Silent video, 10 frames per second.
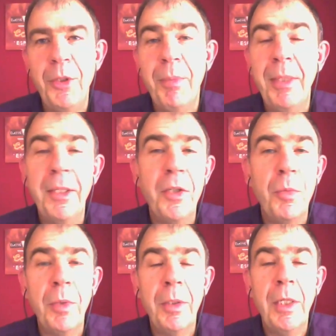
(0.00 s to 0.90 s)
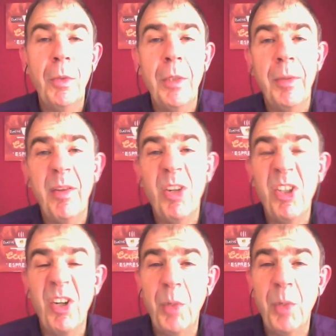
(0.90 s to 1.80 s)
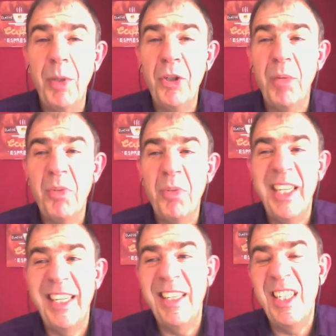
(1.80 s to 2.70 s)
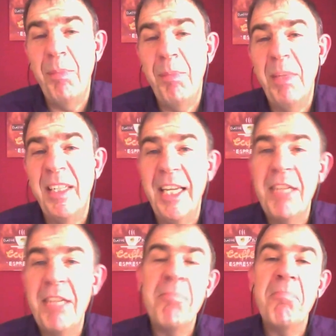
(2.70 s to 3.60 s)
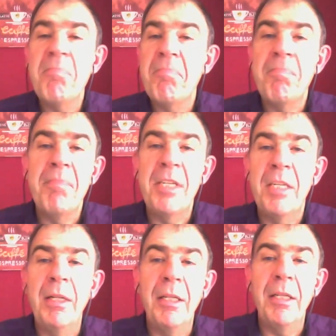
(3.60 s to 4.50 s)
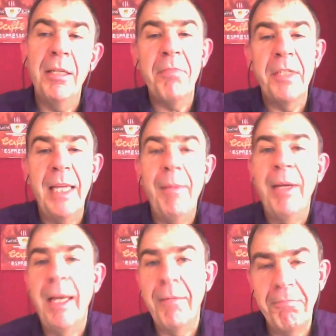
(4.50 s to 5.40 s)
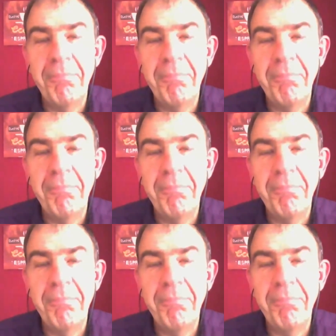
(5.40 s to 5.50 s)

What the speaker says: the builders work with you and done a couple of jobs, then you can simply say, "Mr. Builder, same again."